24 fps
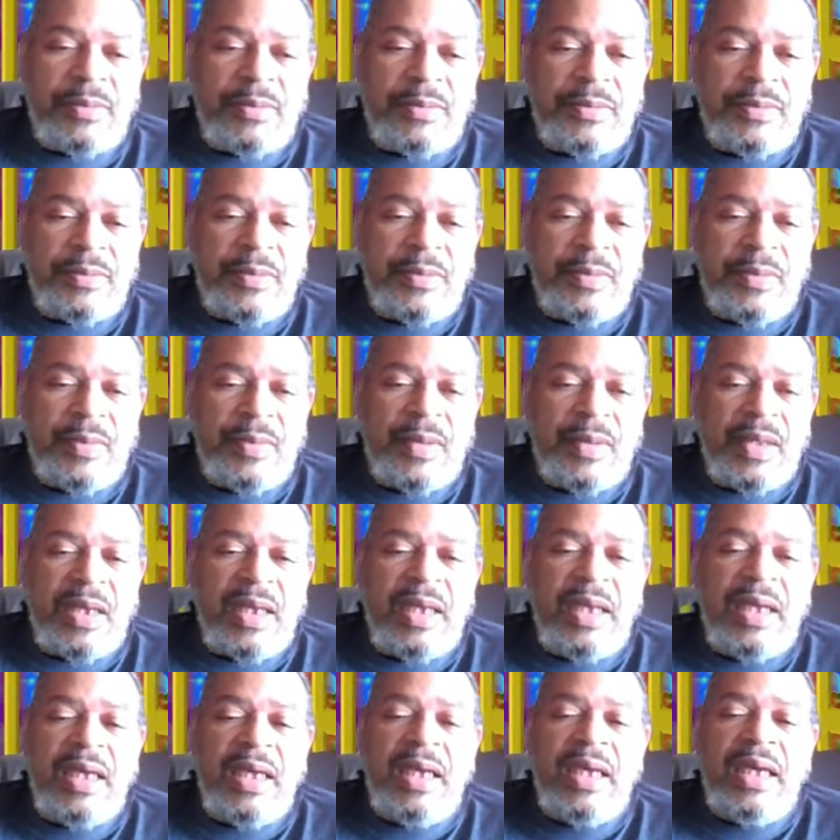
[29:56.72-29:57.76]

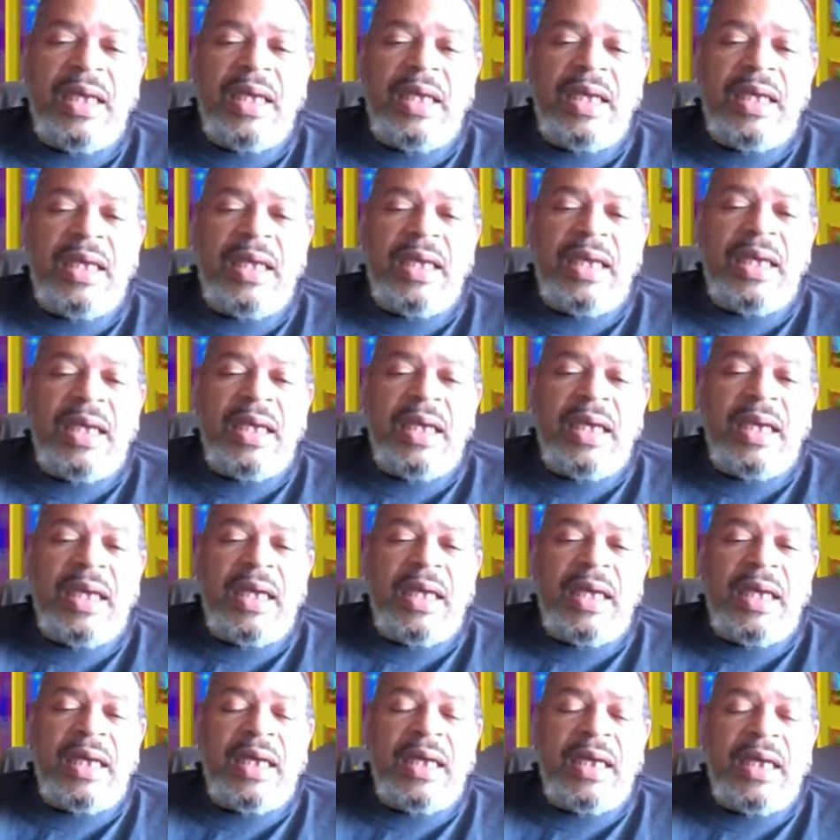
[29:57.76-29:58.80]

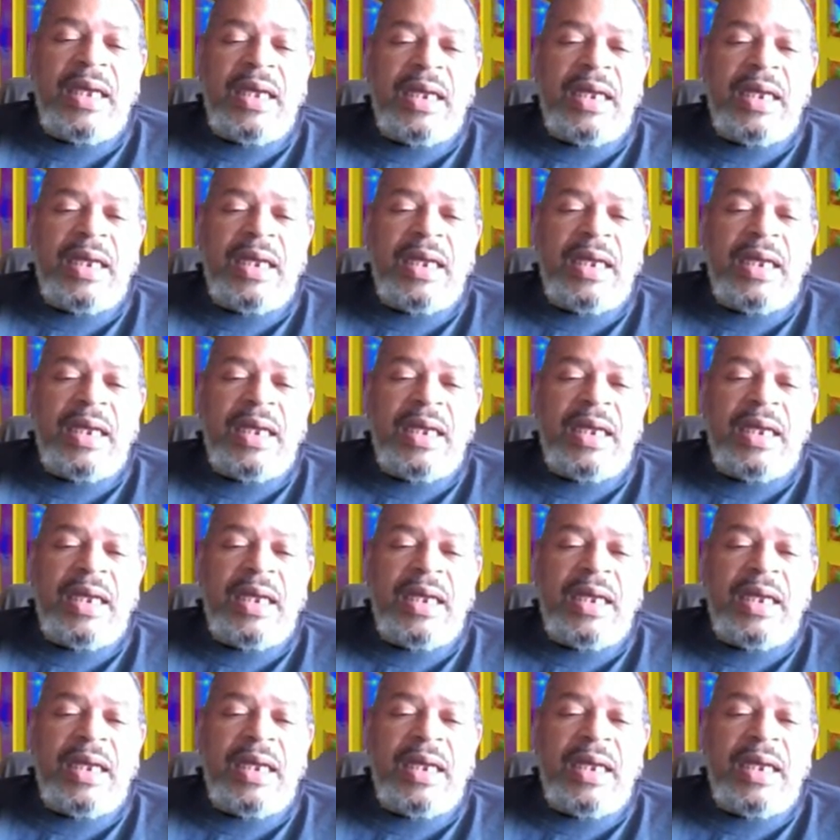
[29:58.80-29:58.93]
(no one is talking)